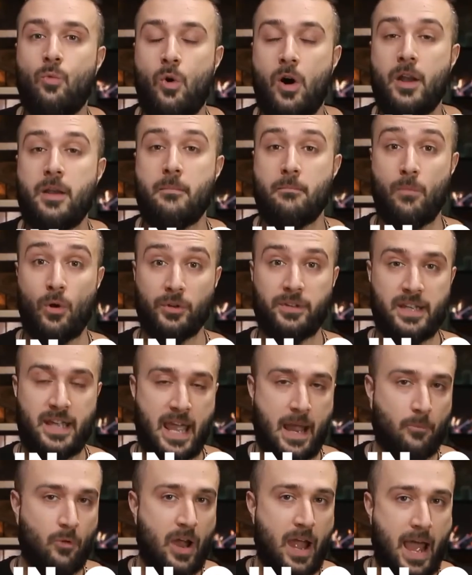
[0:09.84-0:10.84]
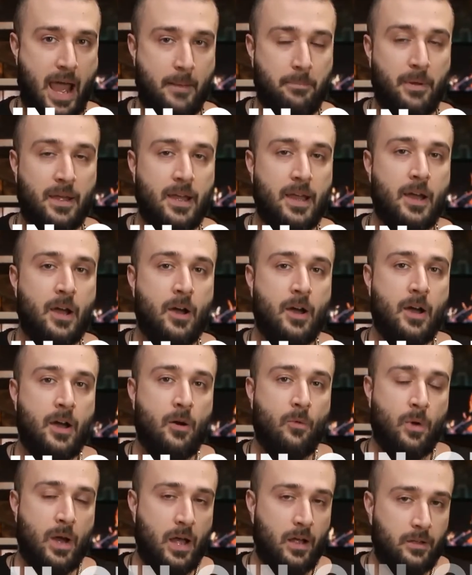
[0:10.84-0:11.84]
one multi camera app,
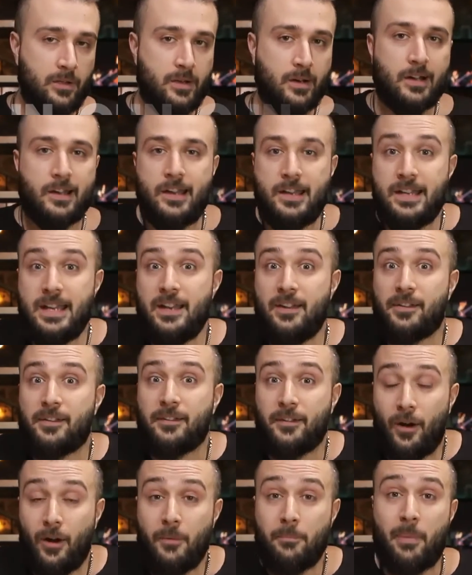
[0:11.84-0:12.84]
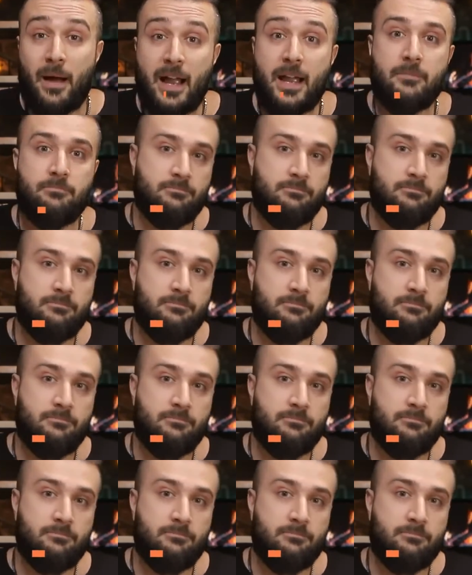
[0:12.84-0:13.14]
well, you're going to need to start by